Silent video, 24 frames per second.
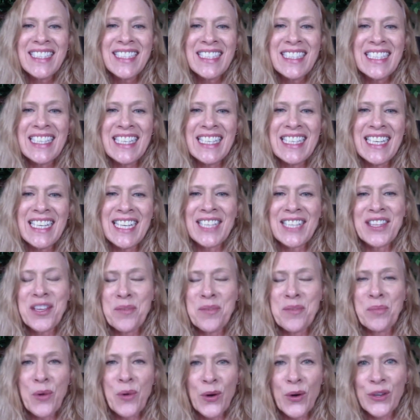The
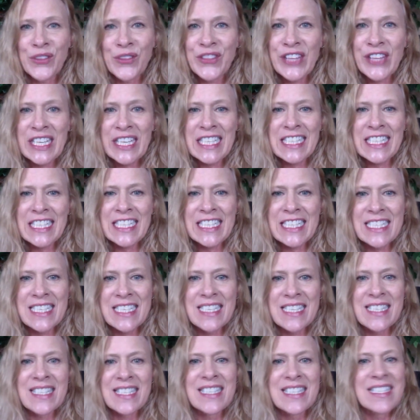important thing
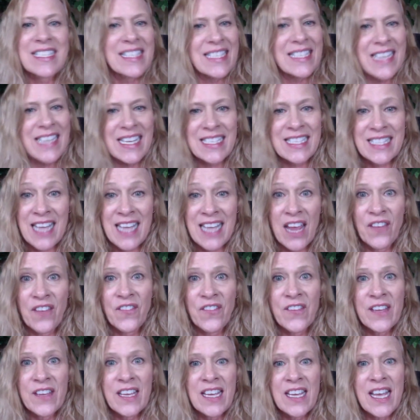is to stay
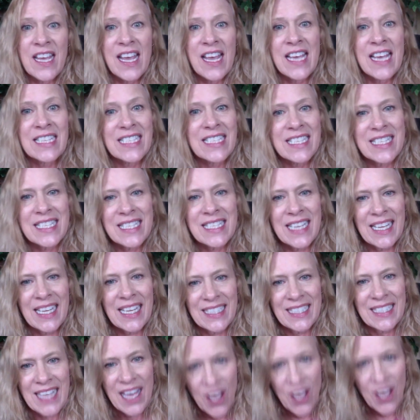safe and to
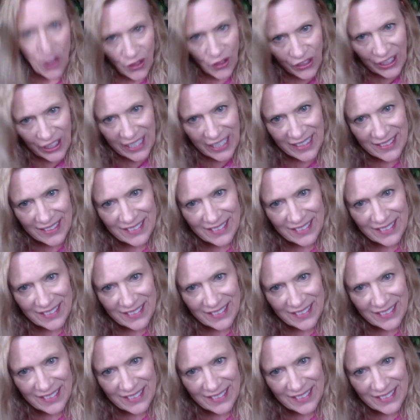stay healthy.